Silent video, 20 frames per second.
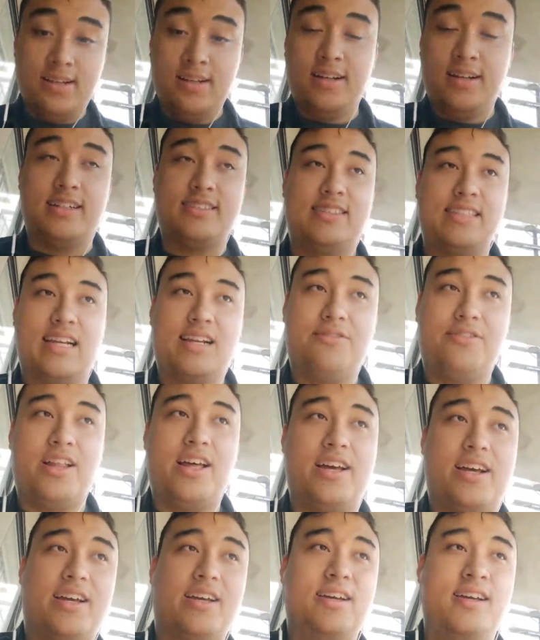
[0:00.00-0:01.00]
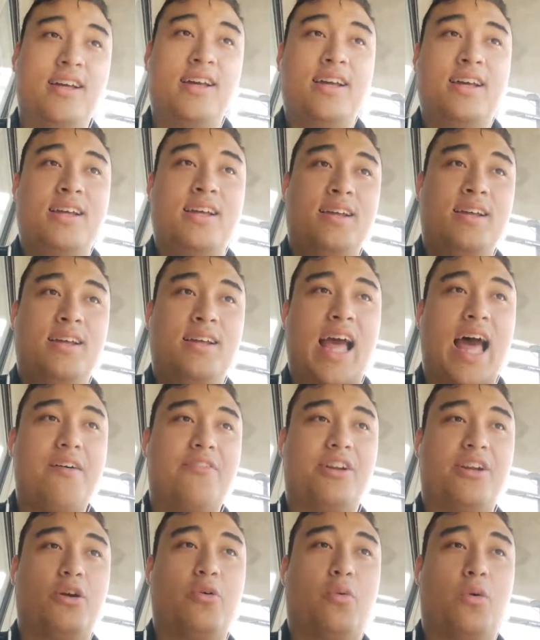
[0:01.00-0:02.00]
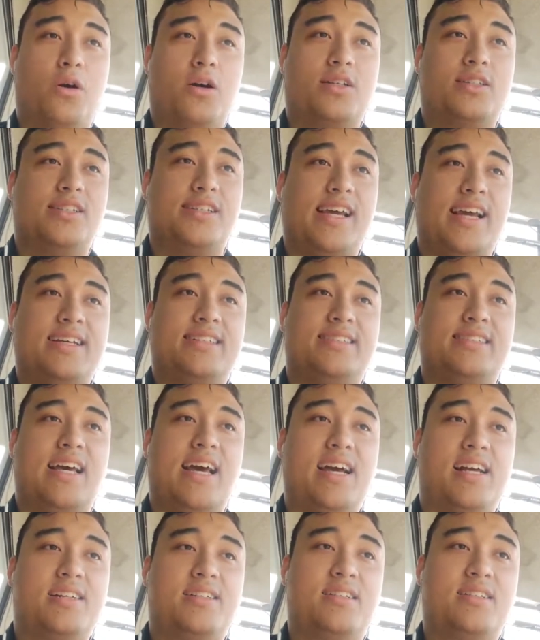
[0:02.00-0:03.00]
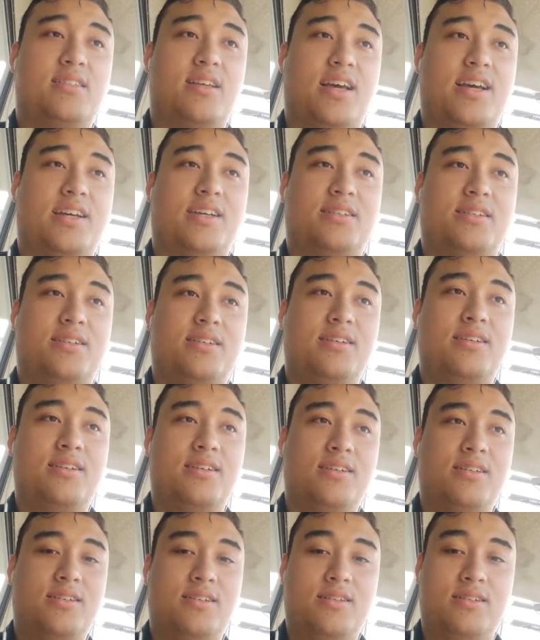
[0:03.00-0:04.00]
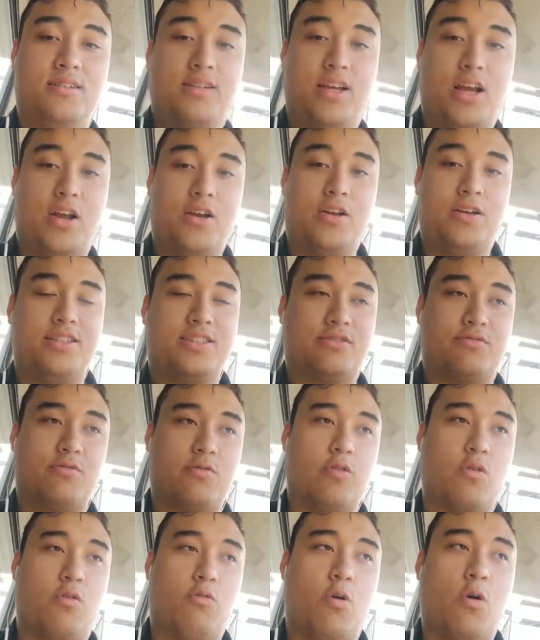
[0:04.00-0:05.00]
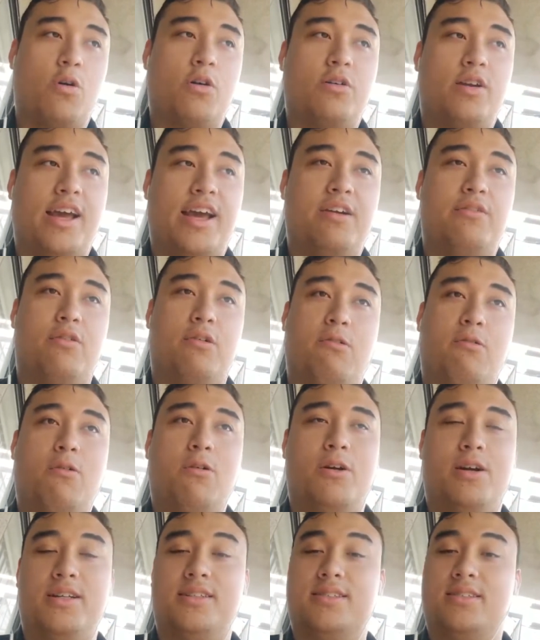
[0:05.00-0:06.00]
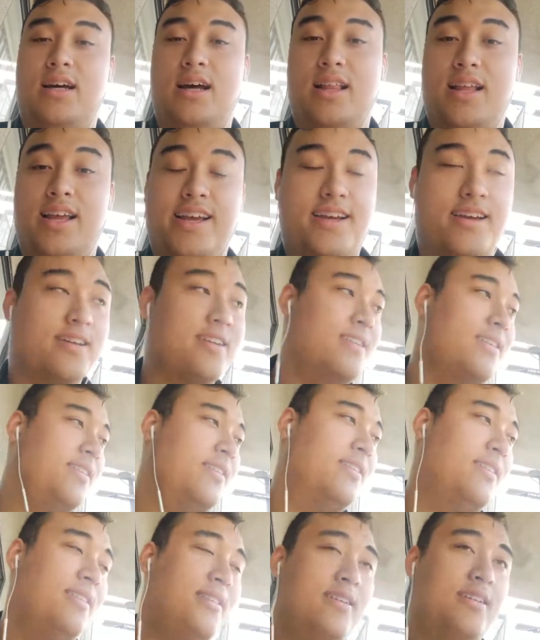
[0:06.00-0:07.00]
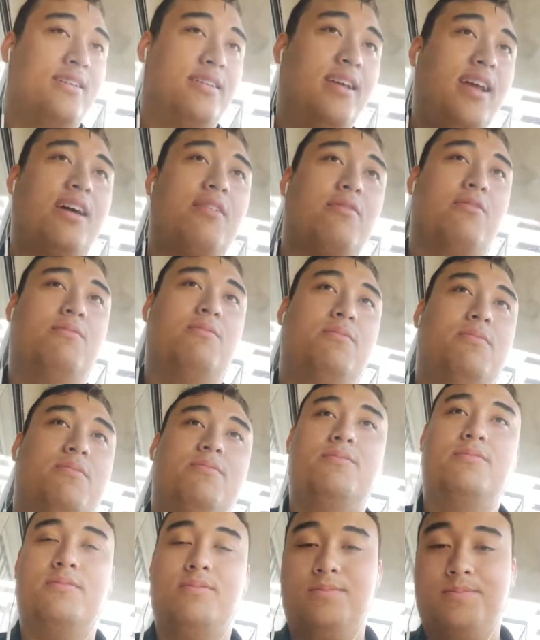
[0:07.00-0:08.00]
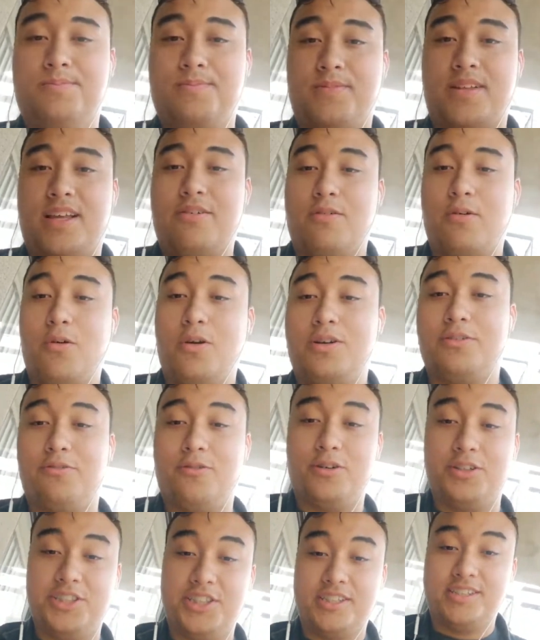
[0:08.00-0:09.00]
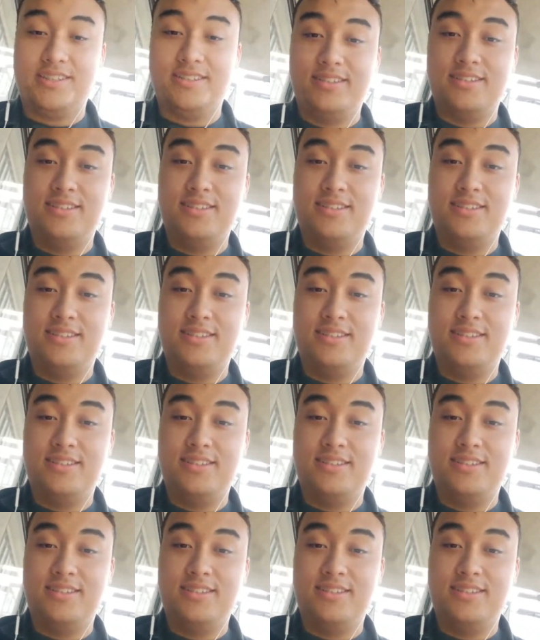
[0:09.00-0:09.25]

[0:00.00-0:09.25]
Instead of like having to work to get sex, like it's reward and reward. It's not like yeah, get rewarded for shit.